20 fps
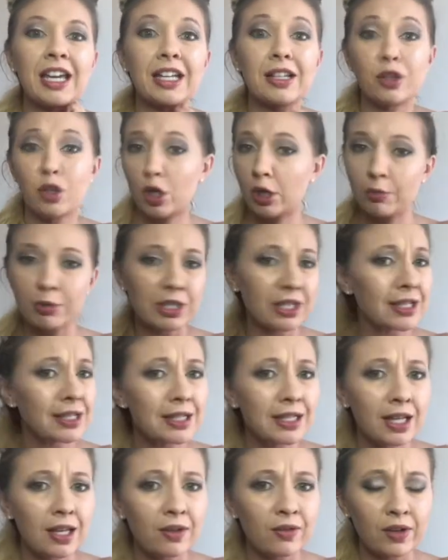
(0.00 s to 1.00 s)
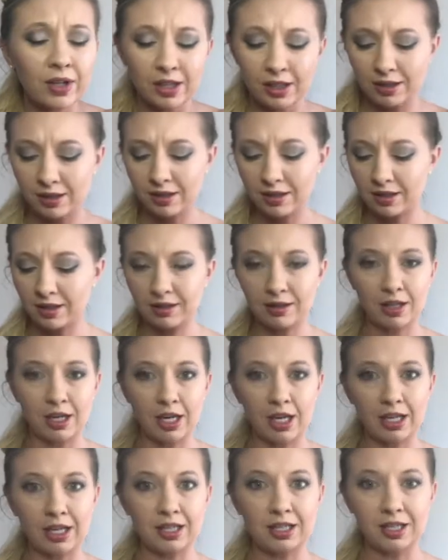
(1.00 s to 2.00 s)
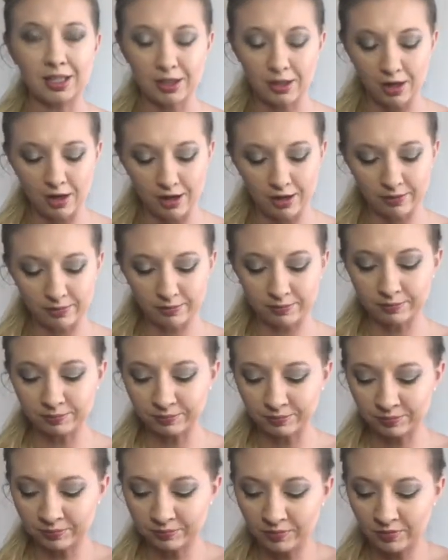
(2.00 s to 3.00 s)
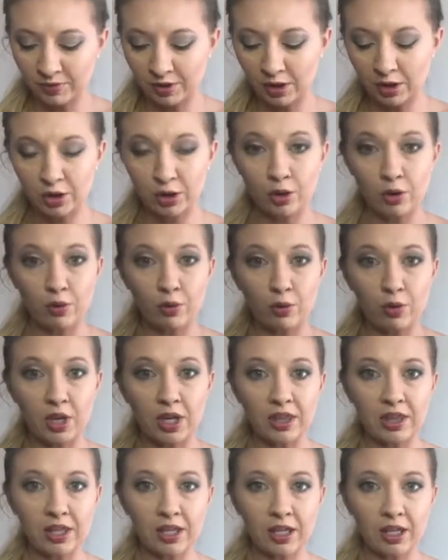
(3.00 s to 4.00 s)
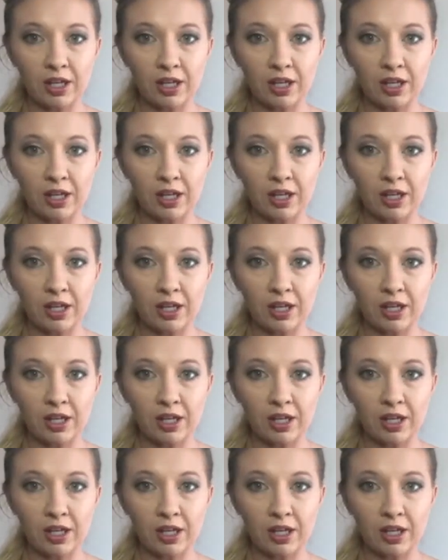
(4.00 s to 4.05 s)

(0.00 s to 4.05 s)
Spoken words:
30% savings, and let's get started. So in